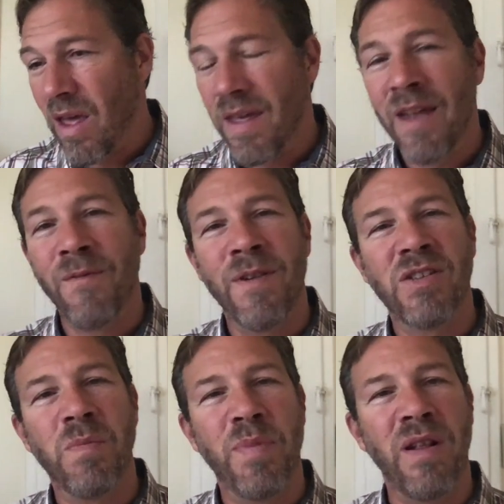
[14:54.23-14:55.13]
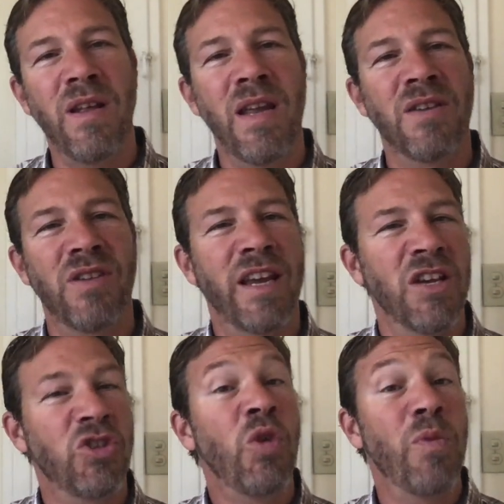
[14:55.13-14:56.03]
invisibility is like a
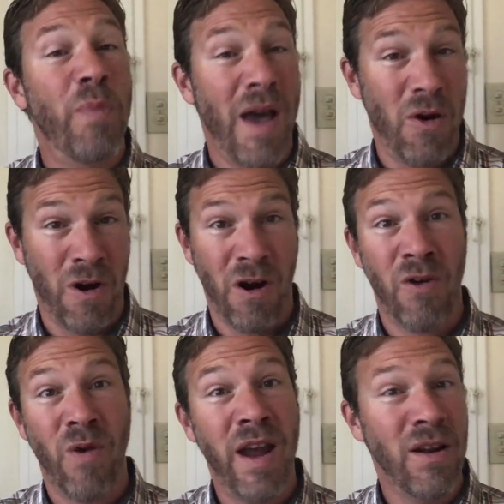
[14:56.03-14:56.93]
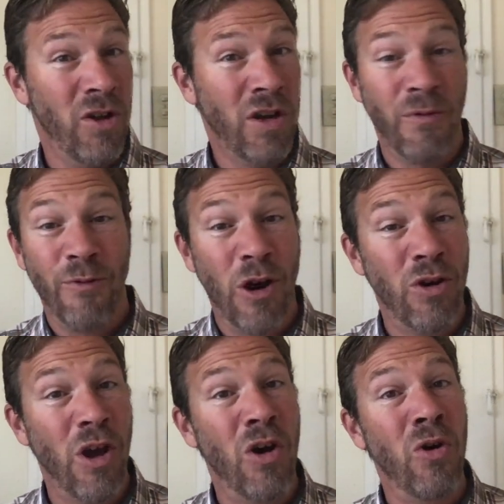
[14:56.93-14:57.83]
superpower, right? Look at
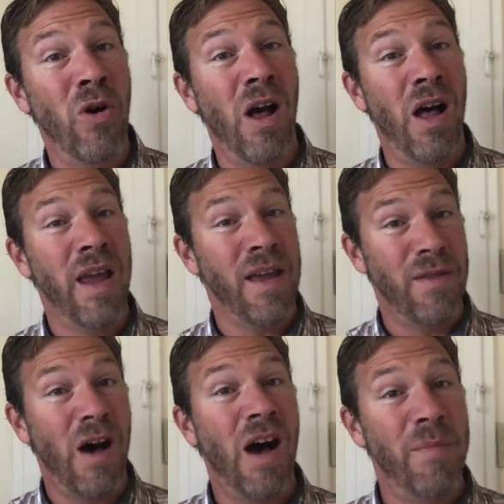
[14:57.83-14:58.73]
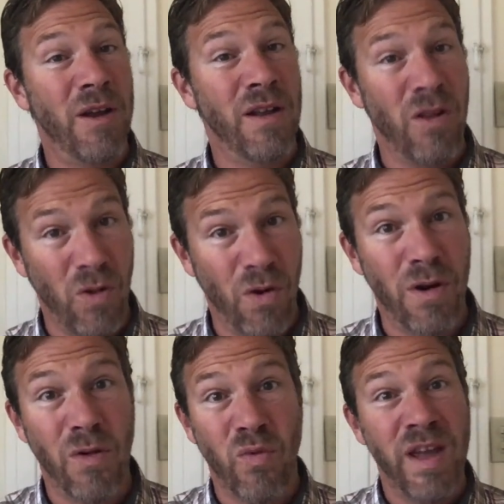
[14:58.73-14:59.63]
Frodo at The Hobbit and The Lord
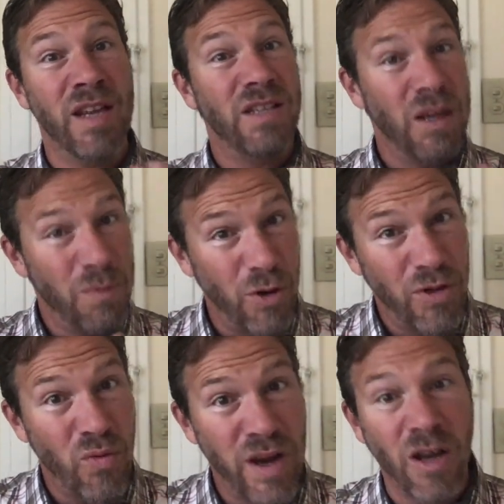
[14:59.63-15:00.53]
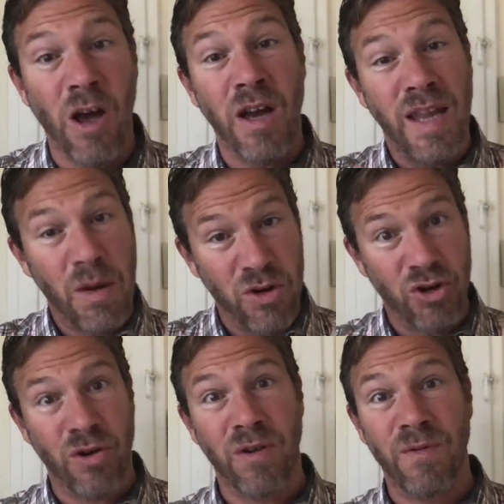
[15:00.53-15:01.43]
of the Rings. He put the ring on, he would
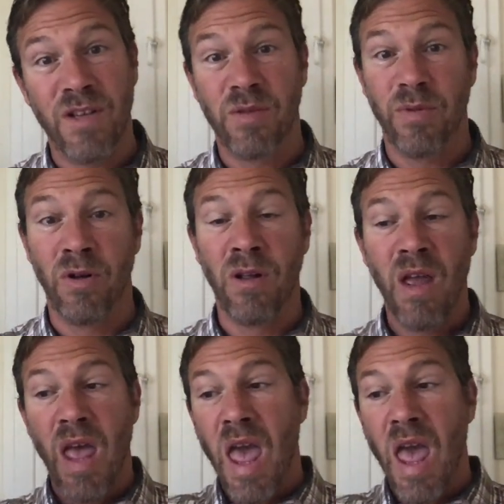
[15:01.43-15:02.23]
turn invisible,